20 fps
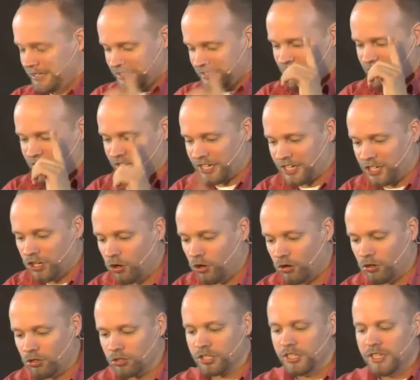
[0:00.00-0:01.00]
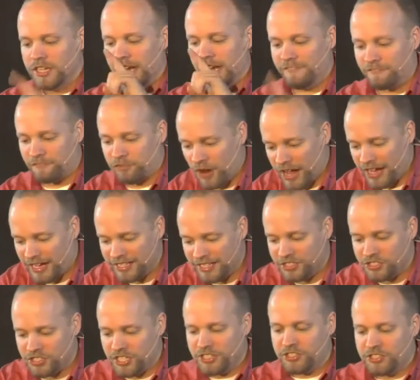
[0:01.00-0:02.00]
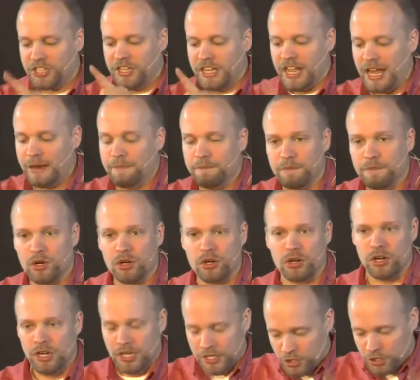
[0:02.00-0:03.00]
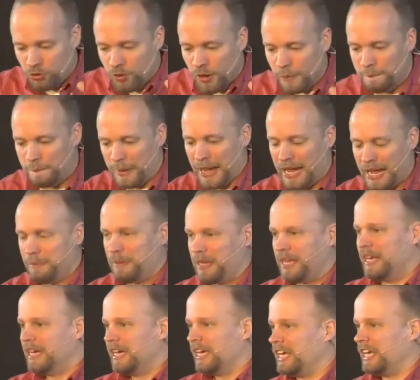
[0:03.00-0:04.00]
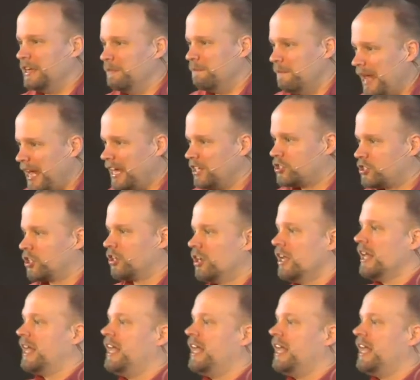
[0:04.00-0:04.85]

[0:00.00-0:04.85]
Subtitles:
to get gold and frankincense and myrrh to a baby in a manger,